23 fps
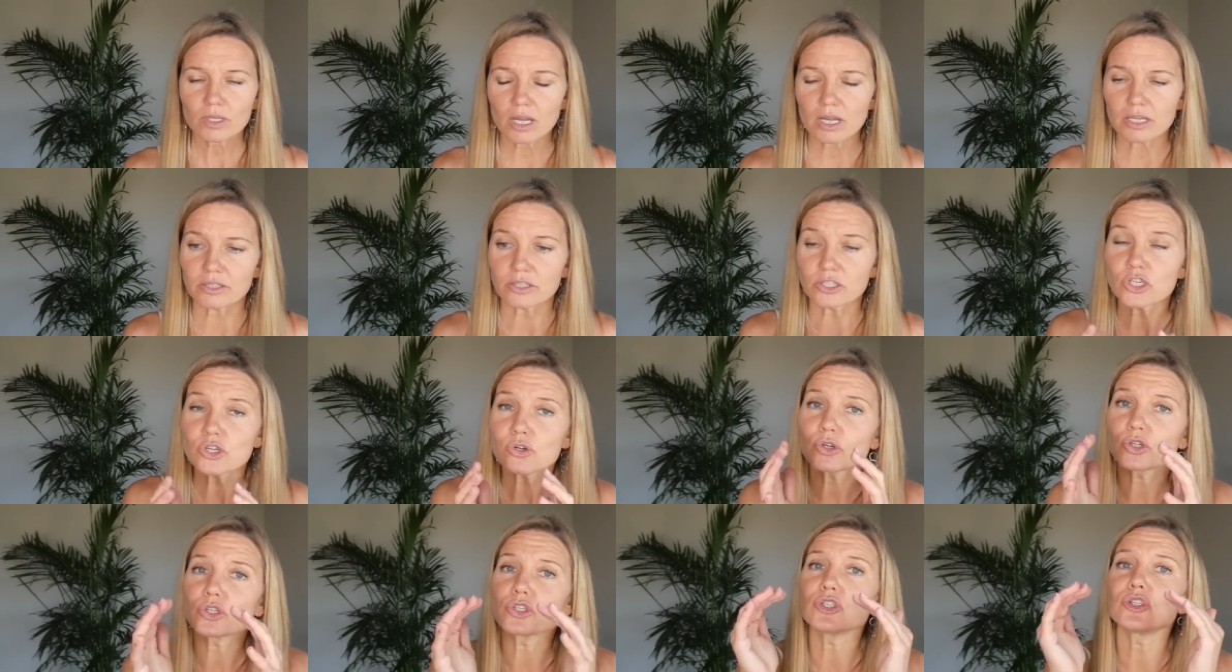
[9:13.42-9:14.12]
and
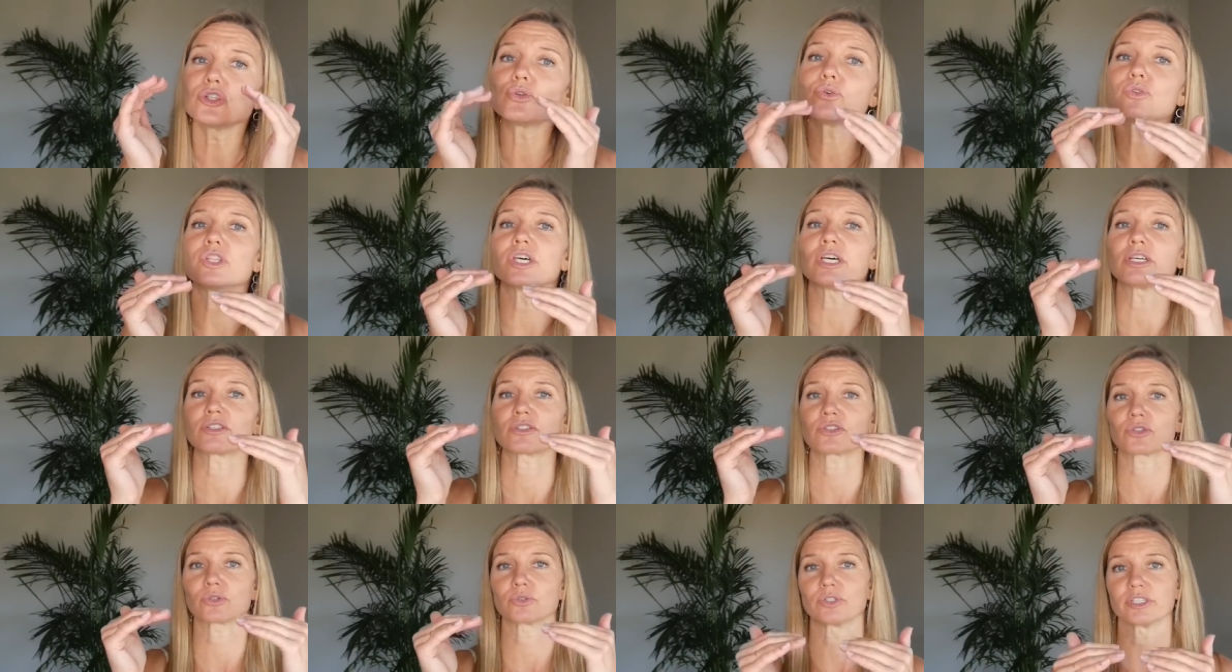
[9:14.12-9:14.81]
you can do
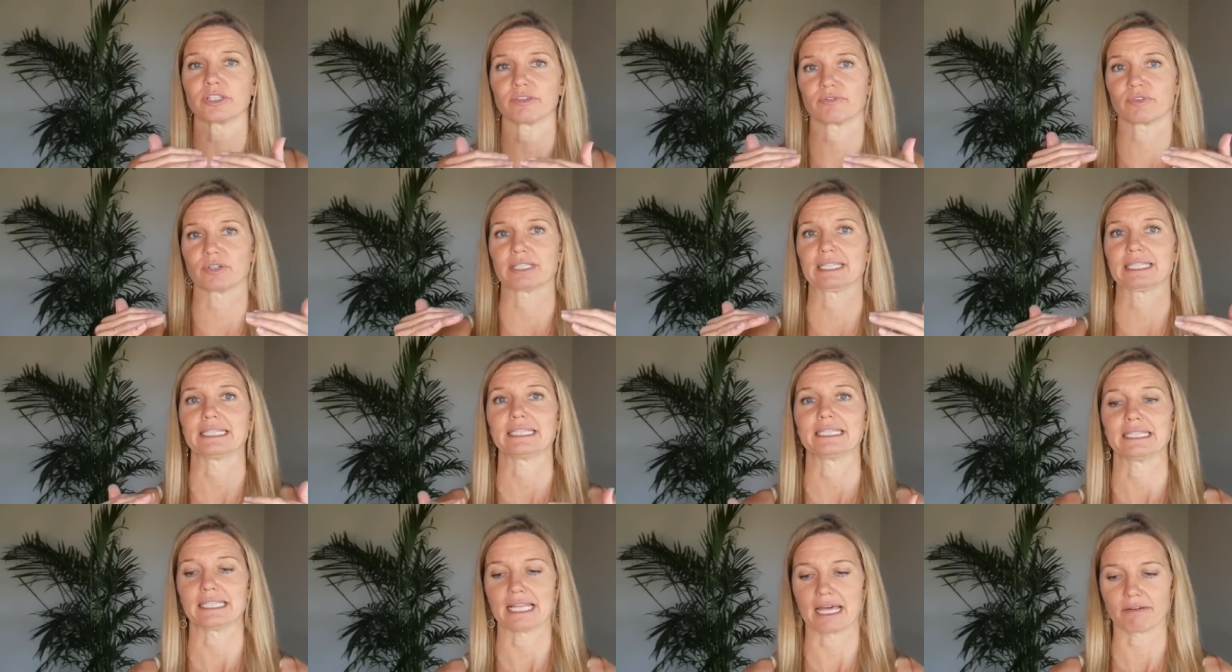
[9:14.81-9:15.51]
this through different
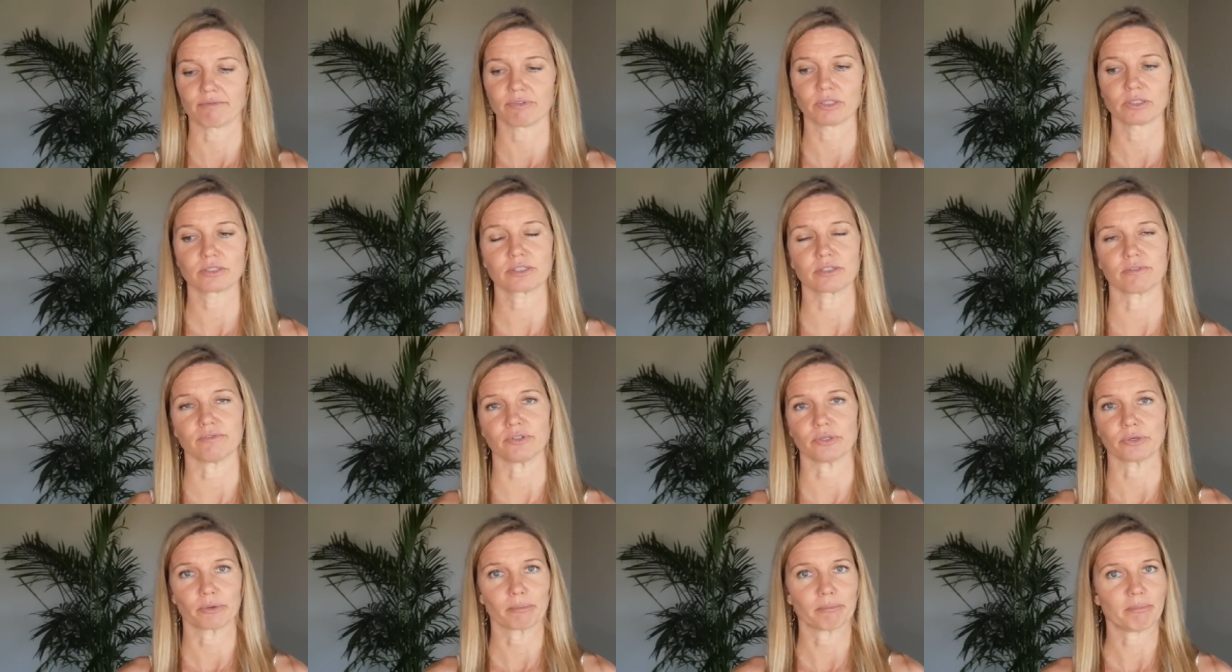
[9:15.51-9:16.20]
levels
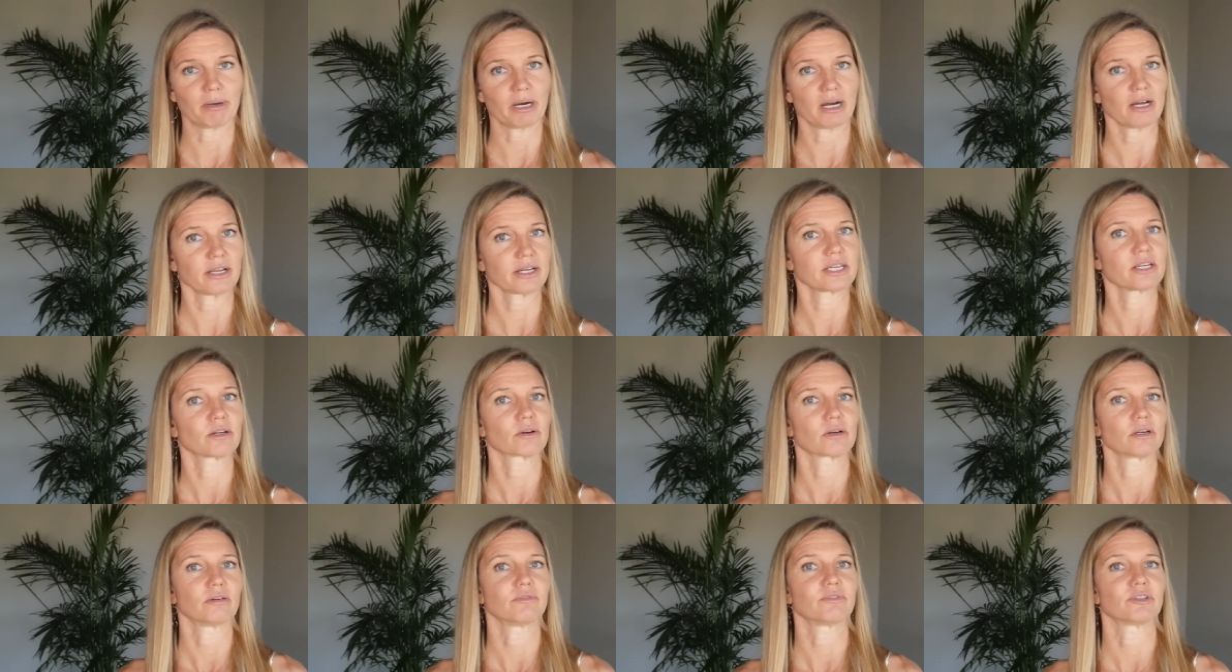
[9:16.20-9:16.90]
of your body
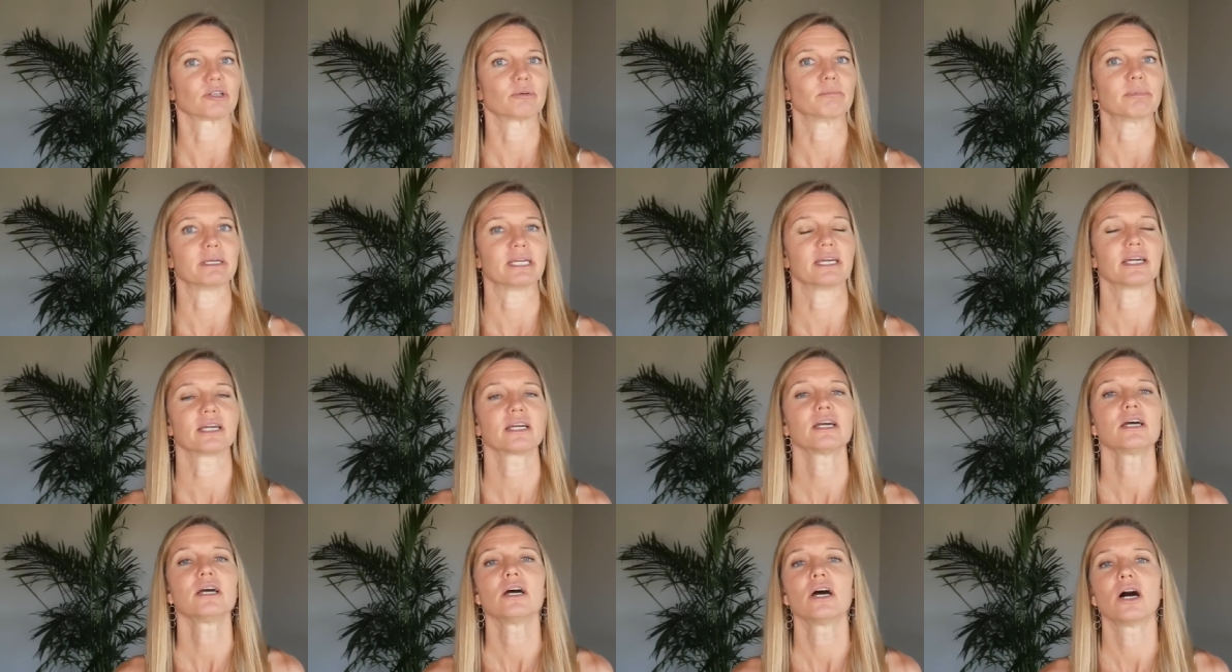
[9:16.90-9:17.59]
or of your
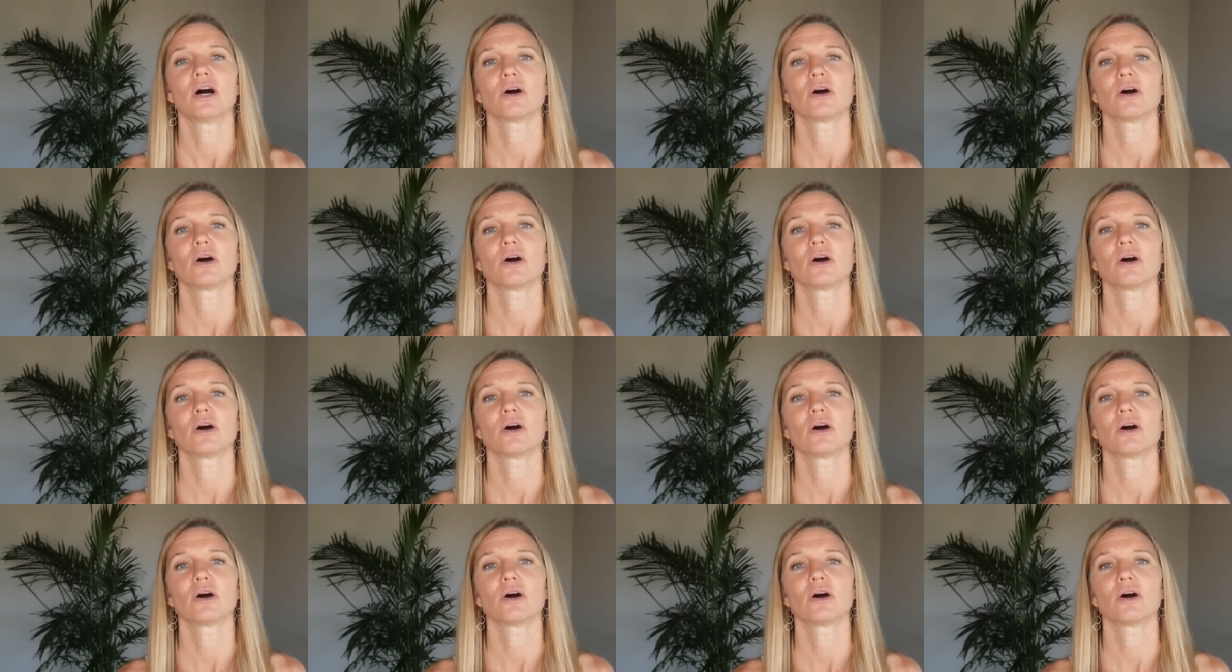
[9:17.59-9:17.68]
being.